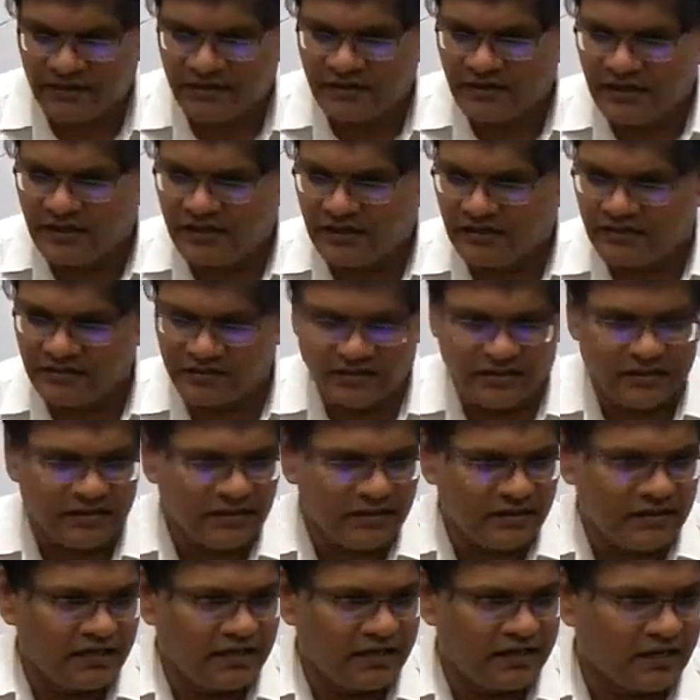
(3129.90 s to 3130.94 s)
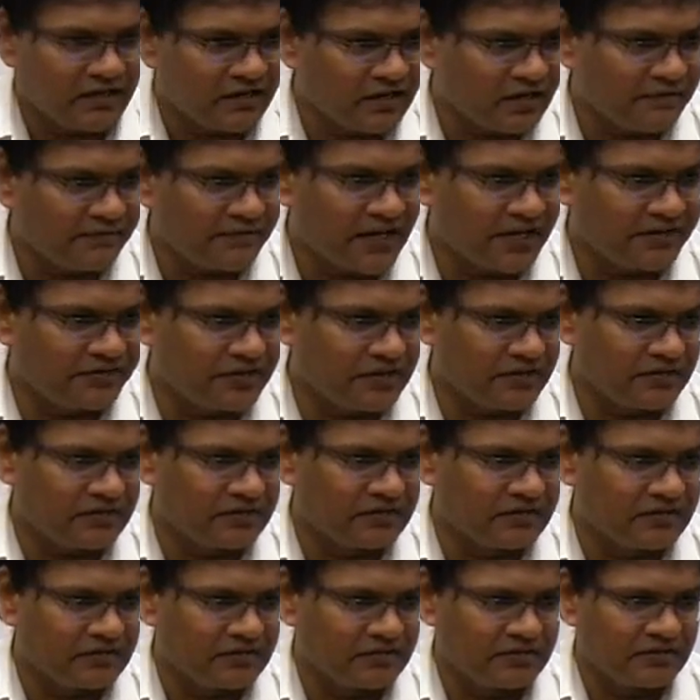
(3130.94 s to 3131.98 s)
Raghuram
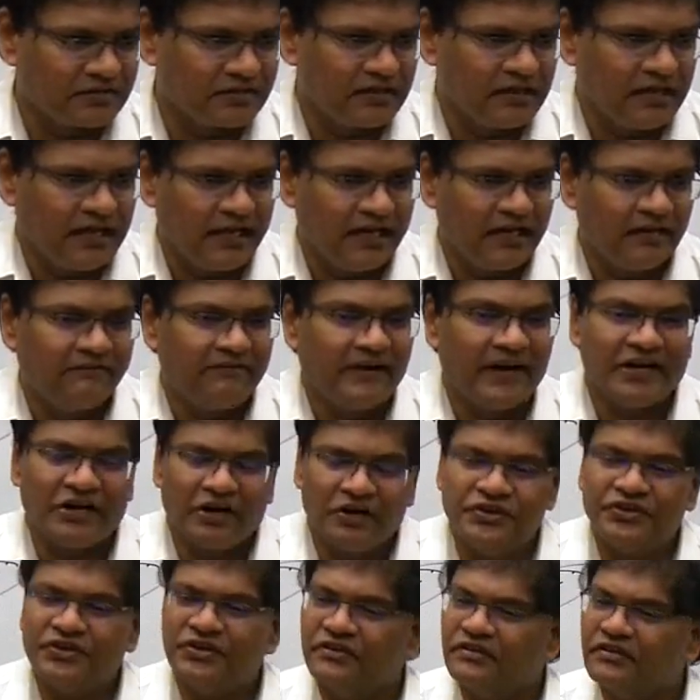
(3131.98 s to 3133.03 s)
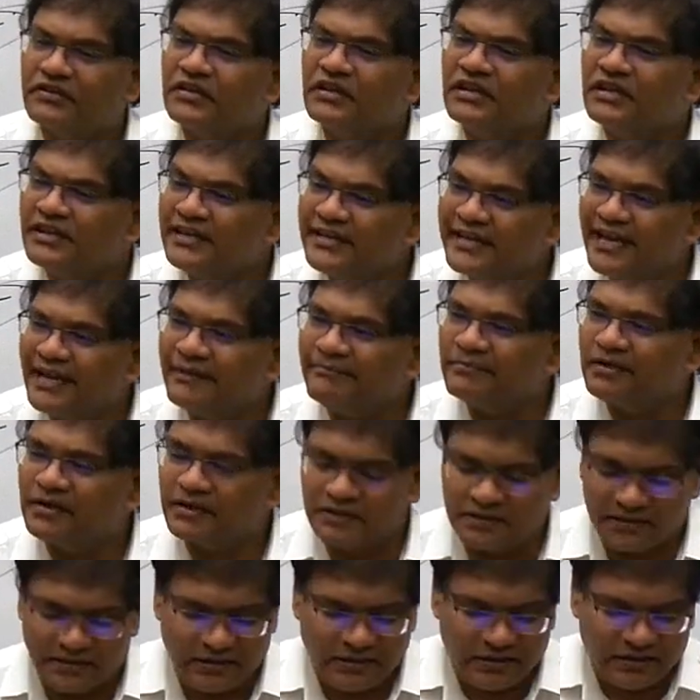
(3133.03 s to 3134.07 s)
Rajan, why don't you name
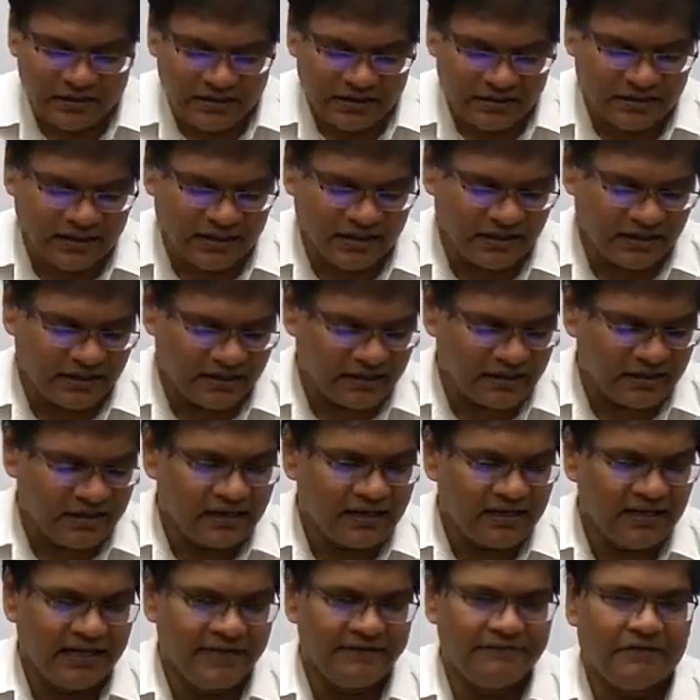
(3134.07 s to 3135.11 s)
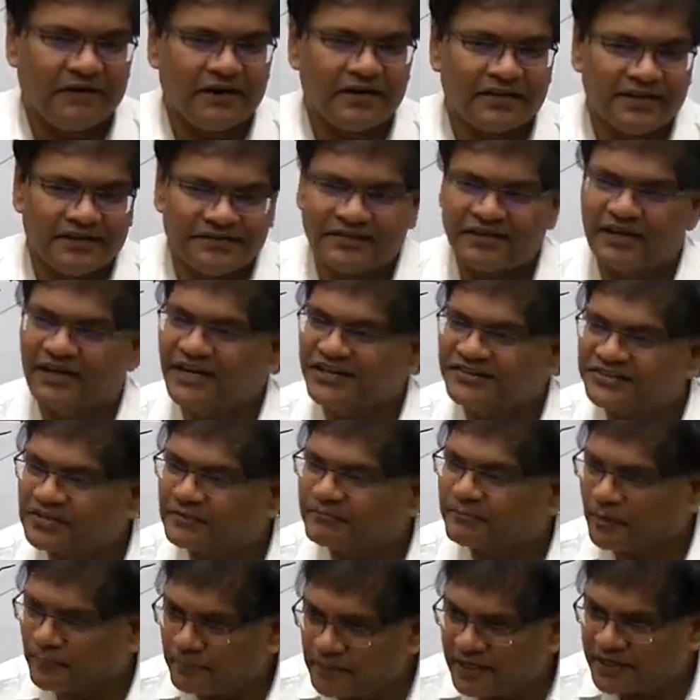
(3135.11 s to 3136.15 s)
the defaulters list
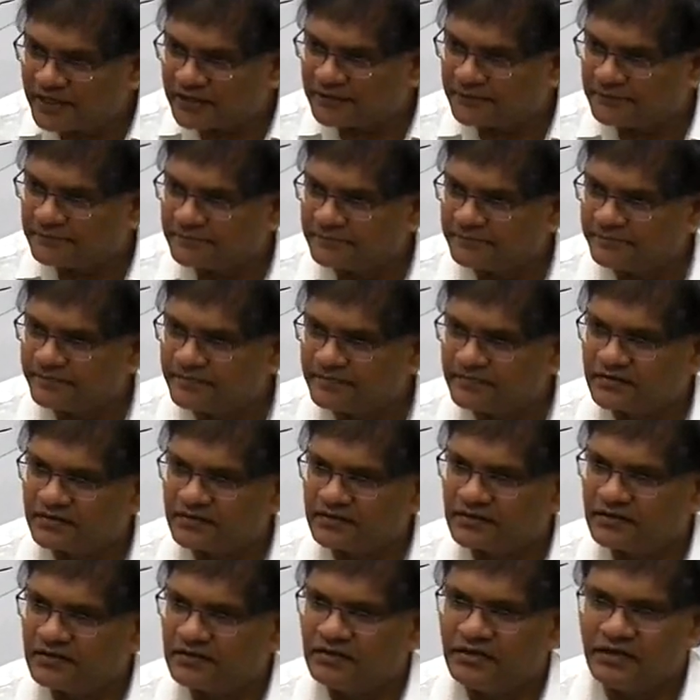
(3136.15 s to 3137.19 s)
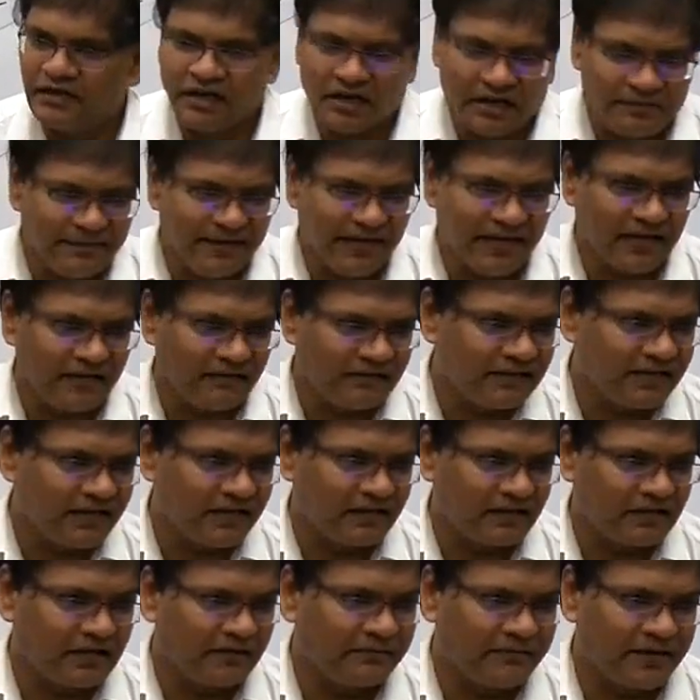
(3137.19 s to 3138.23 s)
public? RBI governor
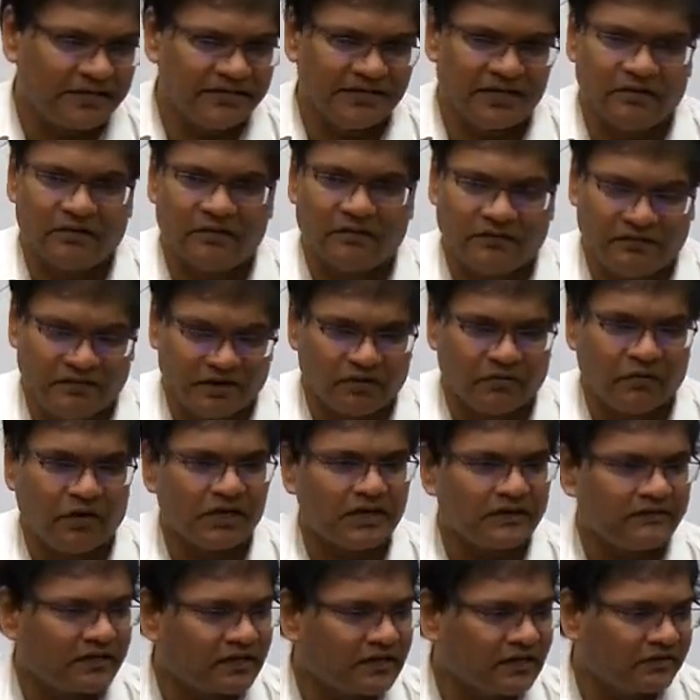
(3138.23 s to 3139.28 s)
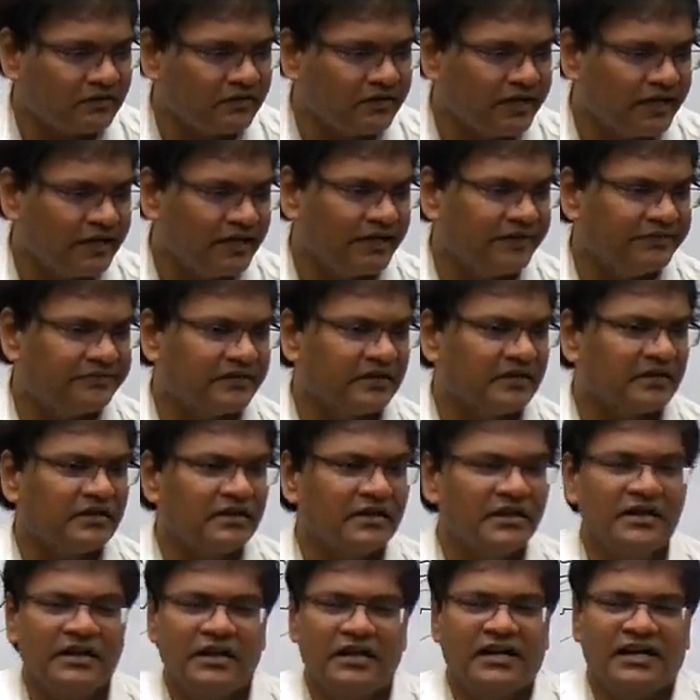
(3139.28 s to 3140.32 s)
Raghuram Rajan, for whatever the good he is,
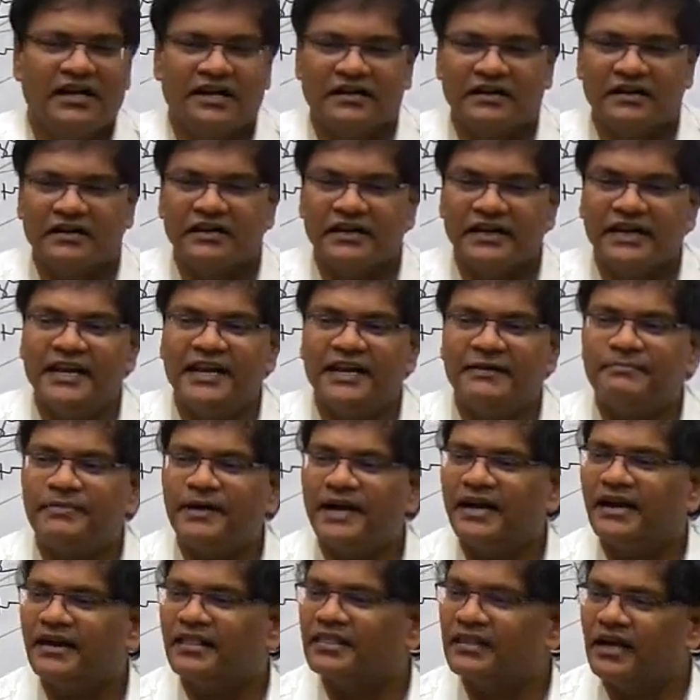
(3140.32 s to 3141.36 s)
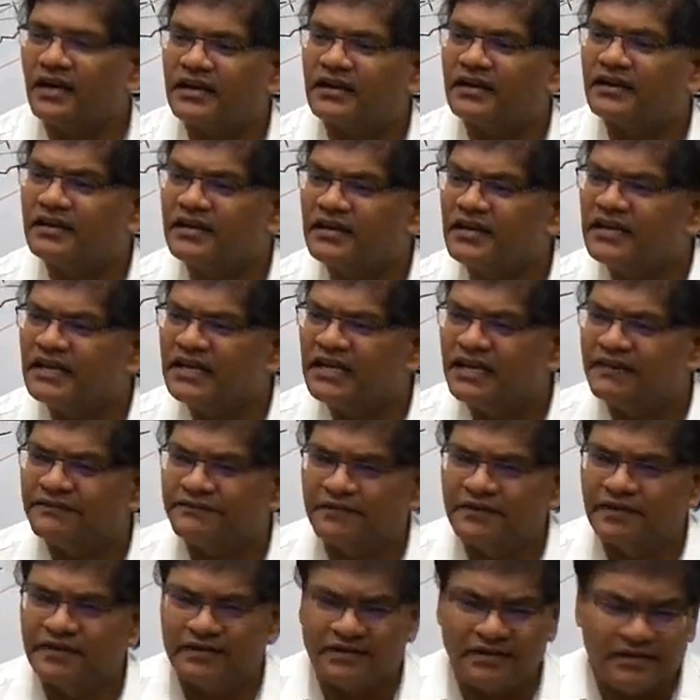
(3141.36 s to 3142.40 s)
he replied that if
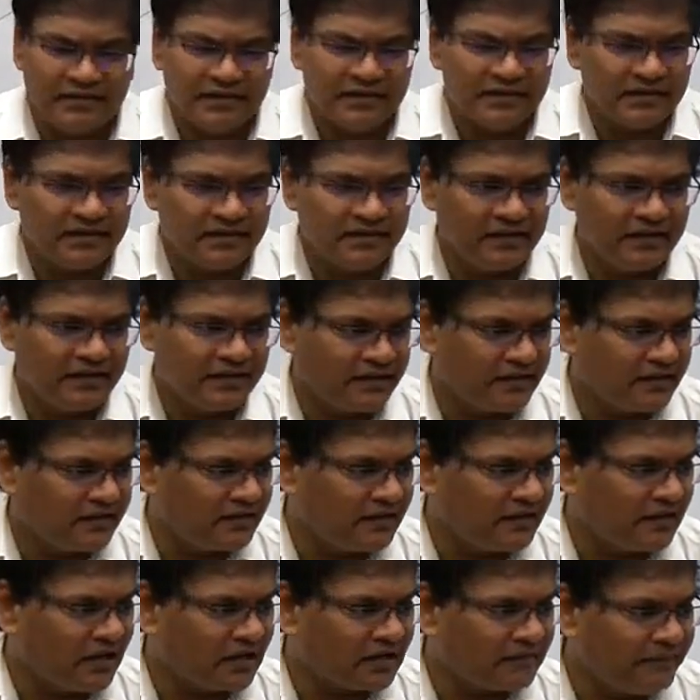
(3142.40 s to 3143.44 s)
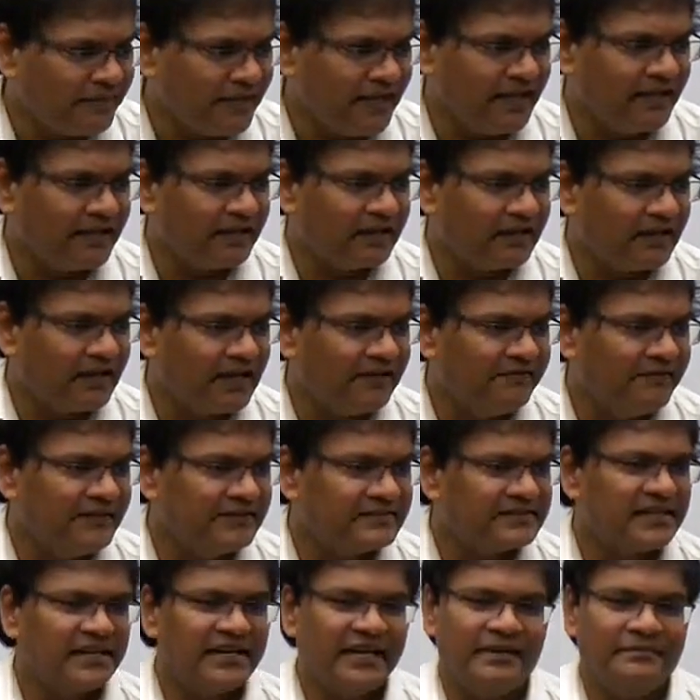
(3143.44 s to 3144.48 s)
the RBI reveals
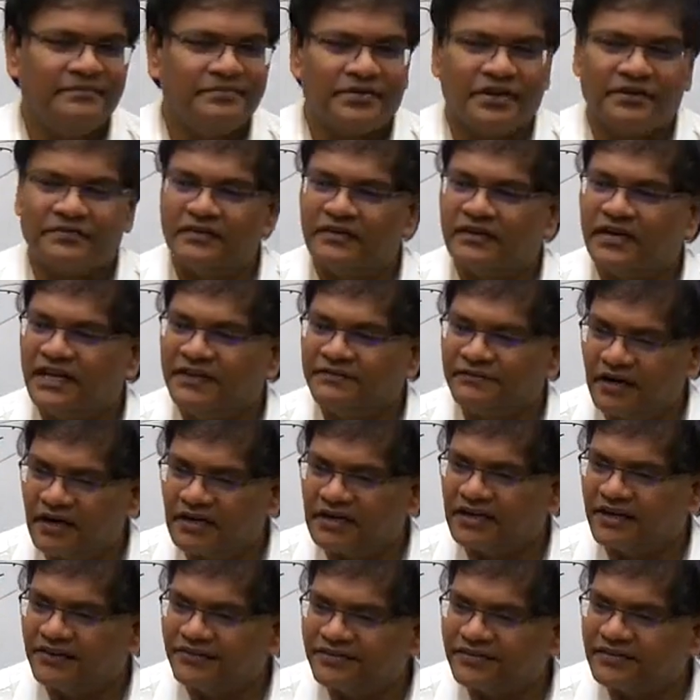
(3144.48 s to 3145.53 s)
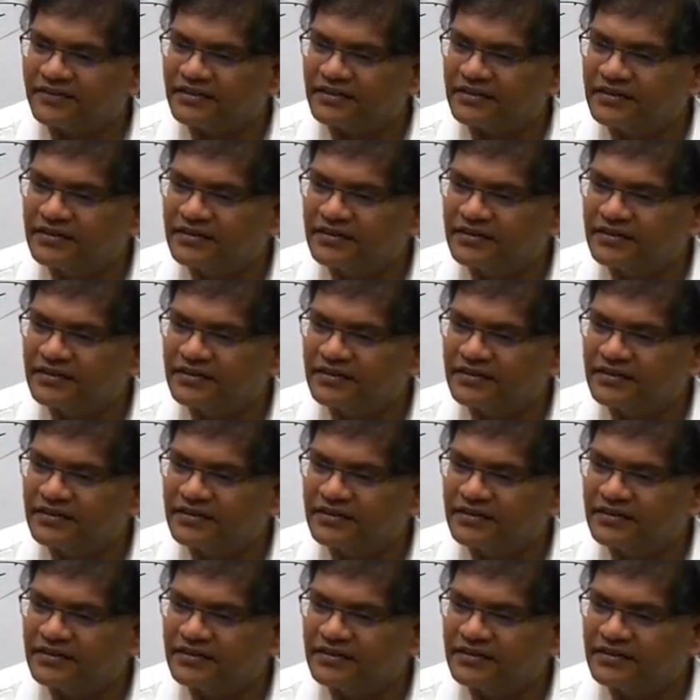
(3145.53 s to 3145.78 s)
the names of defaulters,